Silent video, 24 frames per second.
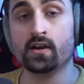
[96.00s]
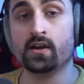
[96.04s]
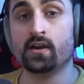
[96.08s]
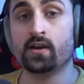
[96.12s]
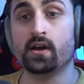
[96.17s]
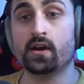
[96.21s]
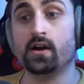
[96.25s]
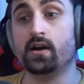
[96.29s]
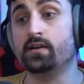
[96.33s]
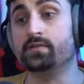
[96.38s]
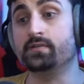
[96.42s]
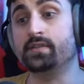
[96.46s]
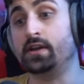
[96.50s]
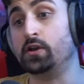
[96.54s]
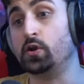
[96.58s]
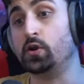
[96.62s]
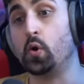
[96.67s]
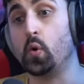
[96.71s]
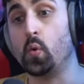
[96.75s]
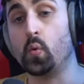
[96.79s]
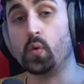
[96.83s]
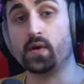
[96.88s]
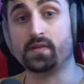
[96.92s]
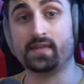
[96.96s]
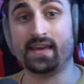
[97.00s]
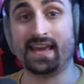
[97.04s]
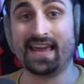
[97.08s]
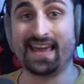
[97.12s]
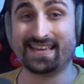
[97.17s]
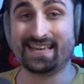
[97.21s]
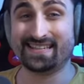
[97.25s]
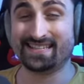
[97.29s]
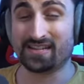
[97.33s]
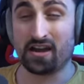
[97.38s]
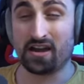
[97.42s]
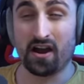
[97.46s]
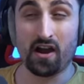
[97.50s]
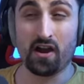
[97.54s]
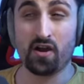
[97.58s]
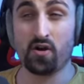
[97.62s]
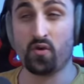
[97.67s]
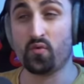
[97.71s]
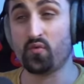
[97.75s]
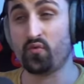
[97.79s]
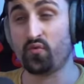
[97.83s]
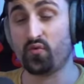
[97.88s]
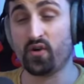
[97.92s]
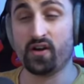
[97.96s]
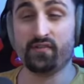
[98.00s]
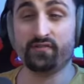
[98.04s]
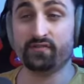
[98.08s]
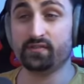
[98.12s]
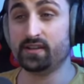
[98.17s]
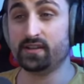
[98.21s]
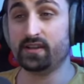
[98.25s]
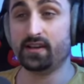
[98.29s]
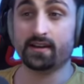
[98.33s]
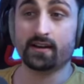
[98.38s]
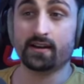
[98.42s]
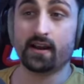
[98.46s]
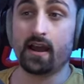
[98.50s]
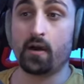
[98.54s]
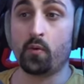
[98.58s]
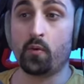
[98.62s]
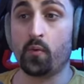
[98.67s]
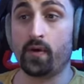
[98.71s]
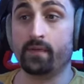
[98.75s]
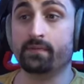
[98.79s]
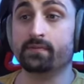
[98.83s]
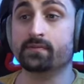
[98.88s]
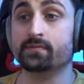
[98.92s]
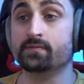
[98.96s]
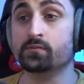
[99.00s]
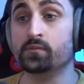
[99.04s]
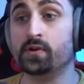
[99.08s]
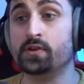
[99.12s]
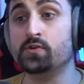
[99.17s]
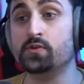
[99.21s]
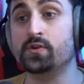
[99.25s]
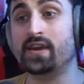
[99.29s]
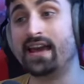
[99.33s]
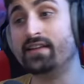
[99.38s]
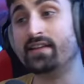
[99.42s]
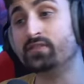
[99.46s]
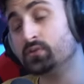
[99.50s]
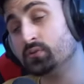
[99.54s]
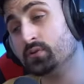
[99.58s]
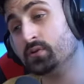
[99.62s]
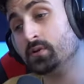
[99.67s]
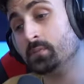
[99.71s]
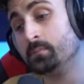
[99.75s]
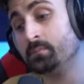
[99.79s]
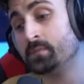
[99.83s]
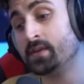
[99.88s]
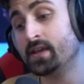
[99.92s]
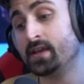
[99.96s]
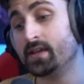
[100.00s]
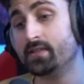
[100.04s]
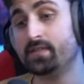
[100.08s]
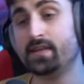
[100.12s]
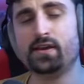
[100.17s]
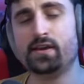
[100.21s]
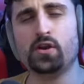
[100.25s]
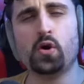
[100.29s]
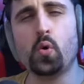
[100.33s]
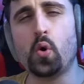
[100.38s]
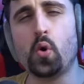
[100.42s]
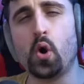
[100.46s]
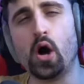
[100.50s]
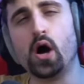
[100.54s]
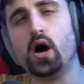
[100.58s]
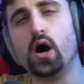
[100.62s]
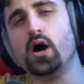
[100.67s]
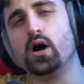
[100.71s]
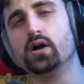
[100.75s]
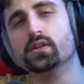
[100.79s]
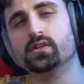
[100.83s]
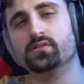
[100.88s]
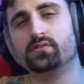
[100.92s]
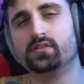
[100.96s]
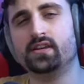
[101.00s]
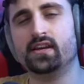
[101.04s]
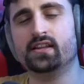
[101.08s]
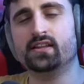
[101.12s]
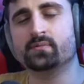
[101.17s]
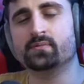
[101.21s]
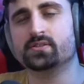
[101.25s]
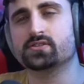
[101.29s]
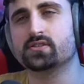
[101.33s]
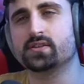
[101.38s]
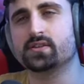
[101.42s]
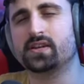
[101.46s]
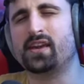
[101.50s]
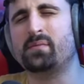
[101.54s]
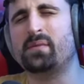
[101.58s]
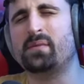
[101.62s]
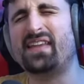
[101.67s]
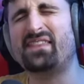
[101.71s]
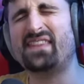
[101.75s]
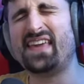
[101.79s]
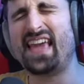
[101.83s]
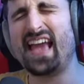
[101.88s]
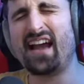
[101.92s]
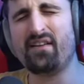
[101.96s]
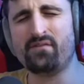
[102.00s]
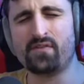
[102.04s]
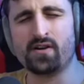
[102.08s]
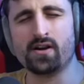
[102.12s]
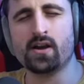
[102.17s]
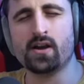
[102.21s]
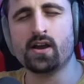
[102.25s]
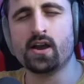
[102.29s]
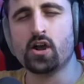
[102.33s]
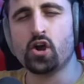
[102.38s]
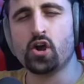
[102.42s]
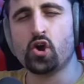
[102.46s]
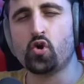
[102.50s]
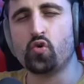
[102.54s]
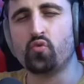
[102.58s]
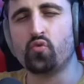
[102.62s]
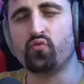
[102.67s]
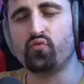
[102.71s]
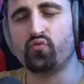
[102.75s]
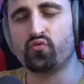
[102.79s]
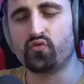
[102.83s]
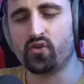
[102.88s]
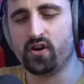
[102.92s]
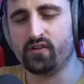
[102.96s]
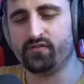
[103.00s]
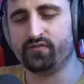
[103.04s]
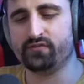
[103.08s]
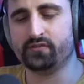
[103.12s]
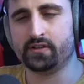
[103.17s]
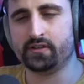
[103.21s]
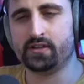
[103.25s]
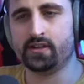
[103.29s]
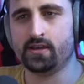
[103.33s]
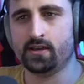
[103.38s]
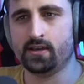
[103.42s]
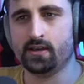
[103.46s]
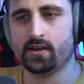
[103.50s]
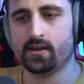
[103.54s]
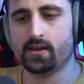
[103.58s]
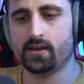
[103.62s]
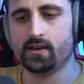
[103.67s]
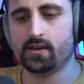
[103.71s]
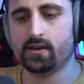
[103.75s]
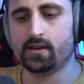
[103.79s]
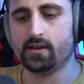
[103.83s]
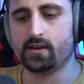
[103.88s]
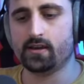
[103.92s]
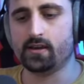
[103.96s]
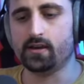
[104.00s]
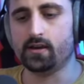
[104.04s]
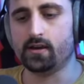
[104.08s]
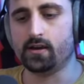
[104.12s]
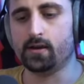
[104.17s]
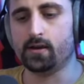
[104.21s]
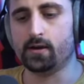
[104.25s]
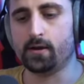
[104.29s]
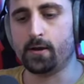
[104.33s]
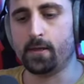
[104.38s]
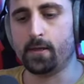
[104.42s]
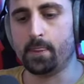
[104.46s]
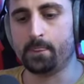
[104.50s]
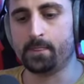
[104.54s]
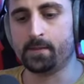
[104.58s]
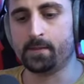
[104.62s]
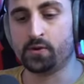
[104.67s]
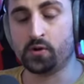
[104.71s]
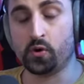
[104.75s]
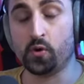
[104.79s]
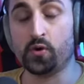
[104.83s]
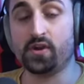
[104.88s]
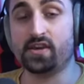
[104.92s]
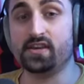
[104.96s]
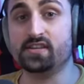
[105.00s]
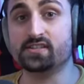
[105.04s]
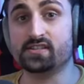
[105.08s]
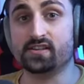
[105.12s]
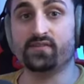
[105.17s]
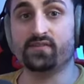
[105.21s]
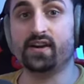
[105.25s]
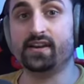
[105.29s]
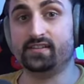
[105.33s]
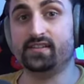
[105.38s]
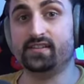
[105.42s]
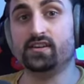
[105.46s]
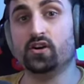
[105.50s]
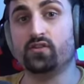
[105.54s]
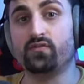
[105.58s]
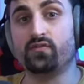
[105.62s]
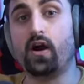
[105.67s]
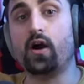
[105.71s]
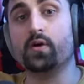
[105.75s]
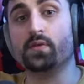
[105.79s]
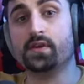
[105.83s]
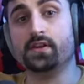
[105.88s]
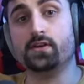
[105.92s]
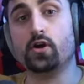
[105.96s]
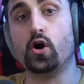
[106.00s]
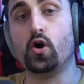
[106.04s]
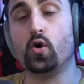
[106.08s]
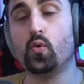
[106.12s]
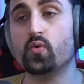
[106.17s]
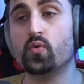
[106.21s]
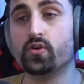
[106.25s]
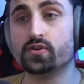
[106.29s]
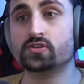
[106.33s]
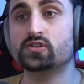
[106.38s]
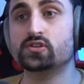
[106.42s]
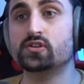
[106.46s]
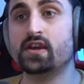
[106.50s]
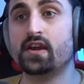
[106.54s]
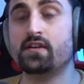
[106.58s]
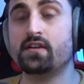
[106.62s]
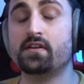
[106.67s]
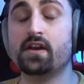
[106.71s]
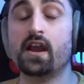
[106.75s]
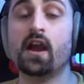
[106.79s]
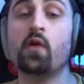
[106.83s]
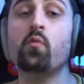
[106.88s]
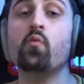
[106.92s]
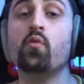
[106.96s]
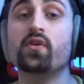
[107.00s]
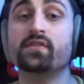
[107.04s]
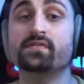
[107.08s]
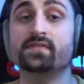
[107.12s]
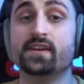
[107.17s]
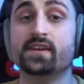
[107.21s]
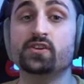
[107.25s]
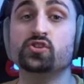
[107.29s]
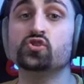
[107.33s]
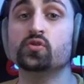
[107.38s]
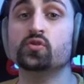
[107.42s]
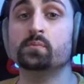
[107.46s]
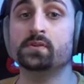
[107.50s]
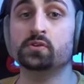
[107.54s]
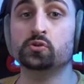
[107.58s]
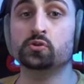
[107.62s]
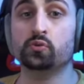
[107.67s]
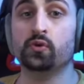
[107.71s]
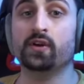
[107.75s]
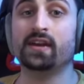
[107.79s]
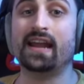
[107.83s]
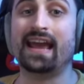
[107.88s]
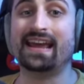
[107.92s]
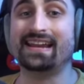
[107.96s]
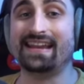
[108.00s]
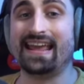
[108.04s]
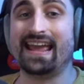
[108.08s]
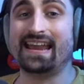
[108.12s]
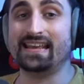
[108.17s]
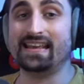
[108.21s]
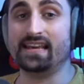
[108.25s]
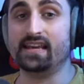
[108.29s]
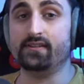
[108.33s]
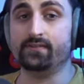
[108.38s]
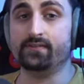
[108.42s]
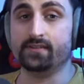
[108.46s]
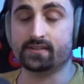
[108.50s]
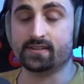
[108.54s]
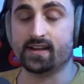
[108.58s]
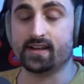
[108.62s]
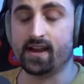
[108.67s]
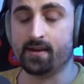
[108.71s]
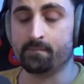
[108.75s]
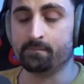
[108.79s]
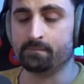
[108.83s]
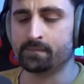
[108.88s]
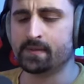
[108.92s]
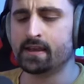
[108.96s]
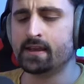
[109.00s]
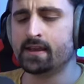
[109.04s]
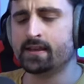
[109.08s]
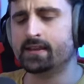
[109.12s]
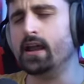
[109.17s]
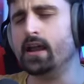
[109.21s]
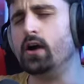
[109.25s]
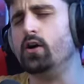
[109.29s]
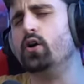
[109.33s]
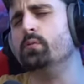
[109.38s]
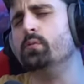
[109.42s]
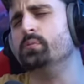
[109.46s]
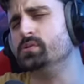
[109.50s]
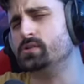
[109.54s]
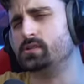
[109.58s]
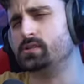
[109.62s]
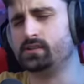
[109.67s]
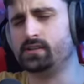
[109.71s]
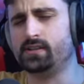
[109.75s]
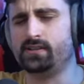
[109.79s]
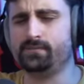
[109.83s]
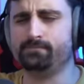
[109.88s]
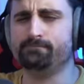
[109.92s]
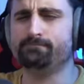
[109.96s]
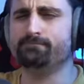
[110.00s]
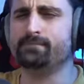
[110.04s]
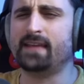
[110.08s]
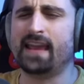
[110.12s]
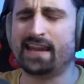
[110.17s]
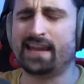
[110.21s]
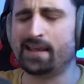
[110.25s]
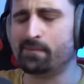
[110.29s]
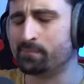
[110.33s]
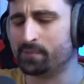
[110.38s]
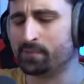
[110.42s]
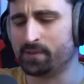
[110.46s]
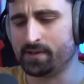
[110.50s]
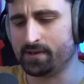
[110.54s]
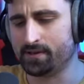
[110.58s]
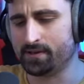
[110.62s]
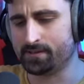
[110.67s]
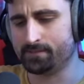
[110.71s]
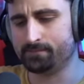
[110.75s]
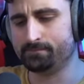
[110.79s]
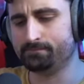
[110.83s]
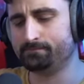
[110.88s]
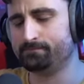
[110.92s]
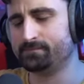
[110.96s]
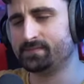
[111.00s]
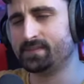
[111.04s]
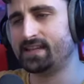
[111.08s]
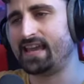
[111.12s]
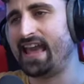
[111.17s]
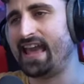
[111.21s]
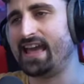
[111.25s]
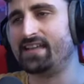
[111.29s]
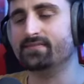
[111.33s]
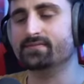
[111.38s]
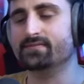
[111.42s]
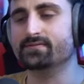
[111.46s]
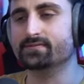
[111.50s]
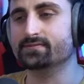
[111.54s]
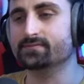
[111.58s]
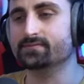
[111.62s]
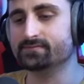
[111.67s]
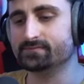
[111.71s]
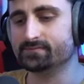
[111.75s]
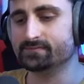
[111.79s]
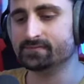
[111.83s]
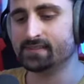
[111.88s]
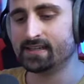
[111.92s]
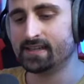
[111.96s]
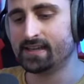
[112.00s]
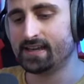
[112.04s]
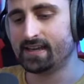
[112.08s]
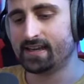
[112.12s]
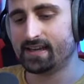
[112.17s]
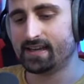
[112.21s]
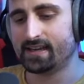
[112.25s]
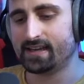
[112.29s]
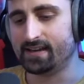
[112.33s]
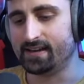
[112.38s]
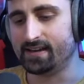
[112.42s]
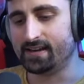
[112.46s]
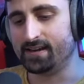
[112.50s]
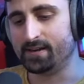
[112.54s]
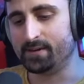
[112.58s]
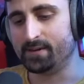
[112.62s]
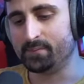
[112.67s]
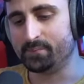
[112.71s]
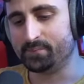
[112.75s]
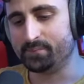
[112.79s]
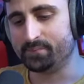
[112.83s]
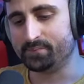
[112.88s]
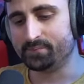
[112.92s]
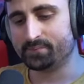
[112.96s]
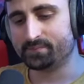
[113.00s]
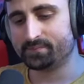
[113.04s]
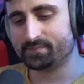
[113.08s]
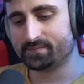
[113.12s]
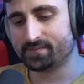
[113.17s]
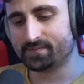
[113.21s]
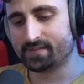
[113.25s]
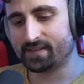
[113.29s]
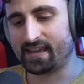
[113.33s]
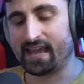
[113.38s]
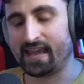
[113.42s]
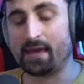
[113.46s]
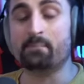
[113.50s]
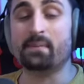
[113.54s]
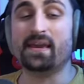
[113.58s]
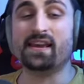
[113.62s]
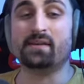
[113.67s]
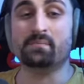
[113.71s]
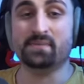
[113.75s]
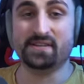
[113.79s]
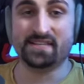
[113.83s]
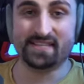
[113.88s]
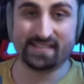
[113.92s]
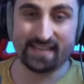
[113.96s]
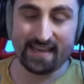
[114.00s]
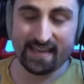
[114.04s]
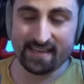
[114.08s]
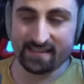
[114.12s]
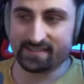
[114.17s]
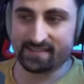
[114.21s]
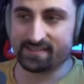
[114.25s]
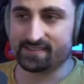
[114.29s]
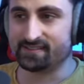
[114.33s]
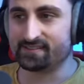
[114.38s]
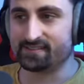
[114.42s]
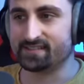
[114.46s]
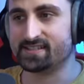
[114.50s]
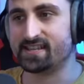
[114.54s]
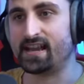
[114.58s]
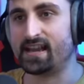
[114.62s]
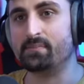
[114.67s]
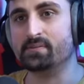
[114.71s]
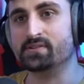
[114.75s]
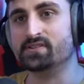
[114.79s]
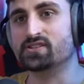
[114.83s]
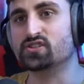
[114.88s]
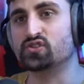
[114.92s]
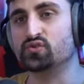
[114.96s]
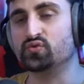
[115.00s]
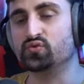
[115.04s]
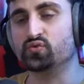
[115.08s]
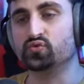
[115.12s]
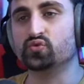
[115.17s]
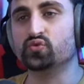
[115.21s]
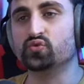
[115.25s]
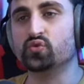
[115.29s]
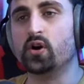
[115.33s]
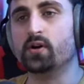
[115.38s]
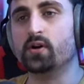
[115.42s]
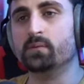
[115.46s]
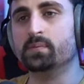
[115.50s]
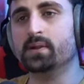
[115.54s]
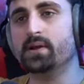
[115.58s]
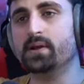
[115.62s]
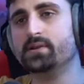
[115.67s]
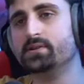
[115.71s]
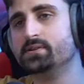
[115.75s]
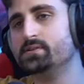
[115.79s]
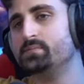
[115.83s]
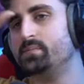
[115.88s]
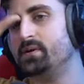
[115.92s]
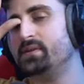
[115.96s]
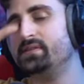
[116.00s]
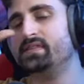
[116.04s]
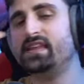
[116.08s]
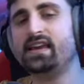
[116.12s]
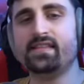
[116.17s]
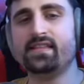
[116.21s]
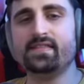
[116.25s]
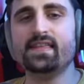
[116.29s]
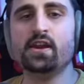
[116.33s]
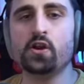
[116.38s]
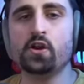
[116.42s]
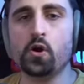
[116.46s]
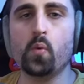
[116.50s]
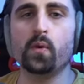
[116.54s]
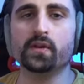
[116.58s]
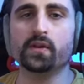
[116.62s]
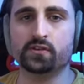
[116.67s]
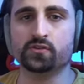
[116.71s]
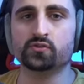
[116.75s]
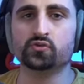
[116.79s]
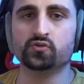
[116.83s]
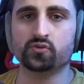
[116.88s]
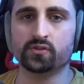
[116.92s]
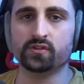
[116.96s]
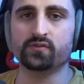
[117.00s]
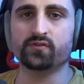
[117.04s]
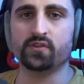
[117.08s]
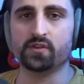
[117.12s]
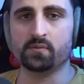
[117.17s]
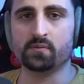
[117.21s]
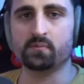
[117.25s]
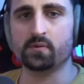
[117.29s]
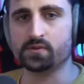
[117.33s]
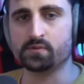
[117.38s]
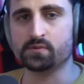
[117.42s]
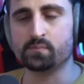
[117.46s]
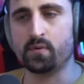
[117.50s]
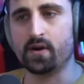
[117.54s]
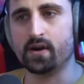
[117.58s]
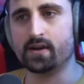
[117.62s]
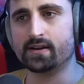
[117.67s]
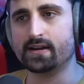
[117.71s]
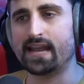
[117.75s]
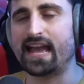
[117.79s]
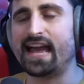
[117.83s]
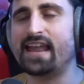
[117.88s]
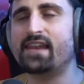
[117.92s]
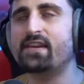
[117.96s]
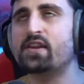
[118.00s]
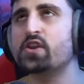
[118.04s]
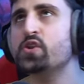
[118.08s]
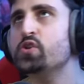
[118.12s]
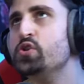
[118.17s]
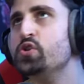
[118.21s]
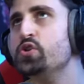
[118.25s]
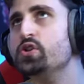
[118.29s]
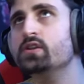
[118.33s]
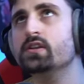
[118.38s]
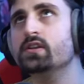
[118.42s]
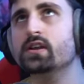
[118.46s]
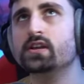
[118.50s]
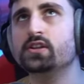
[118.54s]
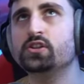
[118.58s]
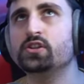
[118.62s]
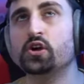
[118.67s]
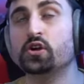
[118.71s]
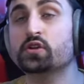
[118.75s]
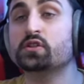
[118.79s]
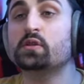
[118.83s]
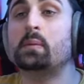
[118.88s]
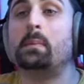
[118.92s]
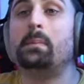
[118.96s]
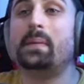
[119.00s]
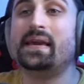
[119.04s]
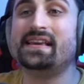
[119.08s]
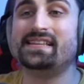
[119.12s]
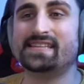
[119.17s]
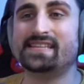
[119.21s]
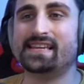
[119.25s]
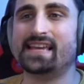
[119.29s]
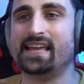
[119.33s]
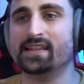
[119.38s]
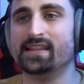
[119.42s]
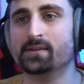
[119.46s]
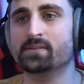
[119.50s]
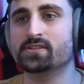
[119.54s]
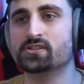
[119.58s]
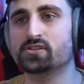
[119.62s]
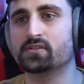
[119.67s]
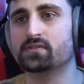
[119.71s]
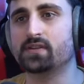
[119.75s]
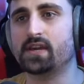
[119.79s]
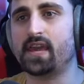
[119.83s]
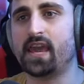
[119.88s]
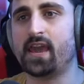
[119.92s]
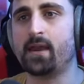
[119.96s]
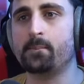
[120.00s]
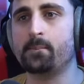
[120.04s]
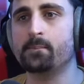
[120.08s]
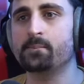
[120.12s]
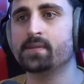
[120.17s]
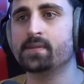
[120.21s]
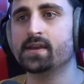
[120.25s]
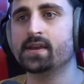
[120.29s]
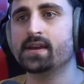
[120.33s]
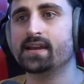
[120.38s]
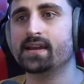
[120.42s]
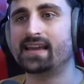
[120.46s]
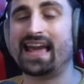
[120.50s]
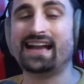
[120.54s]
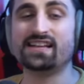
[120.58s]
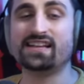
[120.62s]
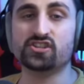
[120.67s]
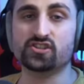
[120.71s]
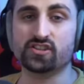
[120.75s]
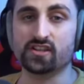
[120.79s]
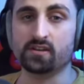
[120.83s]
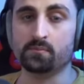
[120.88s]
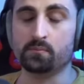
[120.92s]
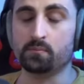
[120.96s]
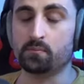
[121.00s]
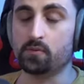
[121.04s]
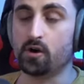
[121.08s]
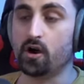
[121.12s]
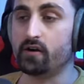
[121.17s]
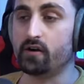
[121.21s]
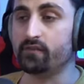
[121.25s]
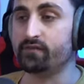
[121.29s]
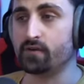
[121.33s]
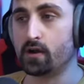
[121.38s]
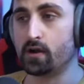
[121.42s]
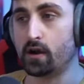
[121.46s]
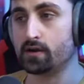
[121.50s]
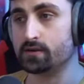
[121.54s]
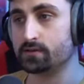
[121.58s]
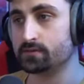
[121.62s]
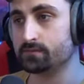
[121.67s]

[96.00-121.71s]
Uh, they know where the gates are roughly and how when when you get to them. They know all of the elements of the game and they have a roughly a uh, cohesive idea of how it all works together and what they should be doing at any given time. Now, obviously, any player can um, can make mistakes, and this happens to, to all players, but they, they know what they're doing for the most part, and none of the basic elements of the game catch them off guard.